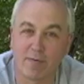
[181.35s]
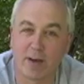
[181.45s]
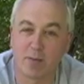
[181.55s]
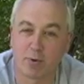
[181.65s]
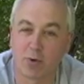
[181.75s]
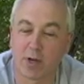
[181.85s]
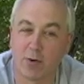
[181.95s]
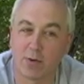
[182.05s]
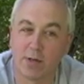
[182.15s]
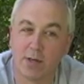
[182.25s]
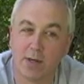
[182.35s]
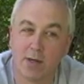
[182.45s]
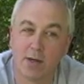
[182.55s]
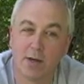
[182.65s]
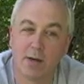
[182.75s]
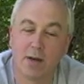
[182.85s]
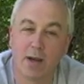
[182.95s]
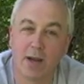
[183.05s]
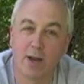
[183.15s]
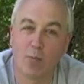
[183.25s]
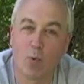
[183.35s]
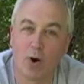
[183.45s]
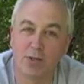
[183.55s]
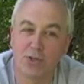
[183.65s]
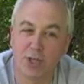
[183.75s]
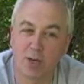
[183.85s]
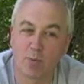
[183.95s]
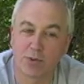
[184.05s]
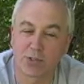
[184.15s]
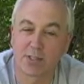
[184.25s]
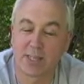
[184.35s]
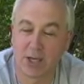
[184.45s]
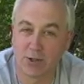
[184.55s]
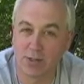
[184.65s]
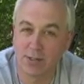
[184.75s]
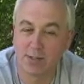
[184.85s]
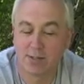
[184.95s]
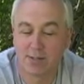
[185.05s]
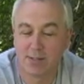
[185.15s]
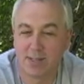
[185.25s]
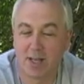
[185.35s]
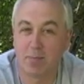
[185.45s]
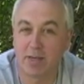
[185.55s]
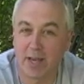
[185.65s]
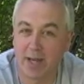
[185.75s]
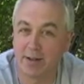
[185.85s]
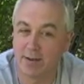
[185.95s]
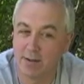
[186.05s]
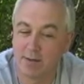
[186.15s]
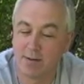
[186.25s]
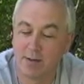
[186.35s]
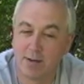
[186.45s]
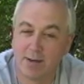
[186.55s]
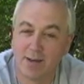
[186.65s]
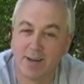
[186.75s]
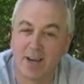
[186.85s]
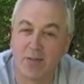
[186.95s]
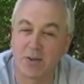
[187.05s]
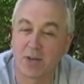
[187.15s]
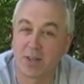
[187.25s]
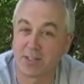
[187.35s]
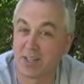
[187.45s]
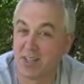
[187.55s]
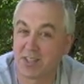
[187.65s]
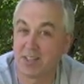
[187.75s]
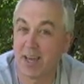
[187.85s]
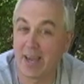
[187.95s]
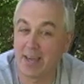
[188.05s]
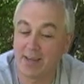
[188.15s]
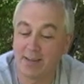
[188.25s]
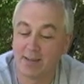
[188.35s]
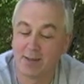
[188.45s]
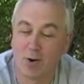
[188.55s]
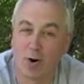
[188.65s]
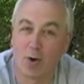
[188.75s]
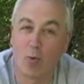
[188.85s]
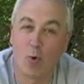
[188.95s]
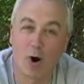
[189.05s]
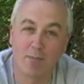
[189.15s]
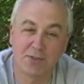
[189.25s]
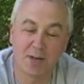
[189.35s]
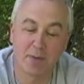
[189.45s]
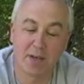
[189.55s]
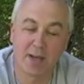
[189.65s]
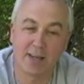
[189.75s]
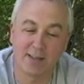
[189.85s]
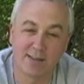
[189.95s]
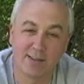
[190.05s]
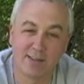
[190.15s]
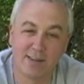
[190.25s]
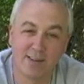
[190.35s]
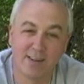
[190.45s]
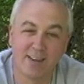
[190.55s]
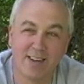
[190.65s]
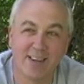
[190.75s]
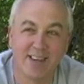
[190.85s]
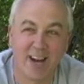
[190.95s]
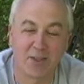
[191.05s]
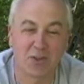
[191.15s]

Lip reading: fight broke out, and Wan Chan was killed and beheaded. And they say that to this day, on a warm summer night, at the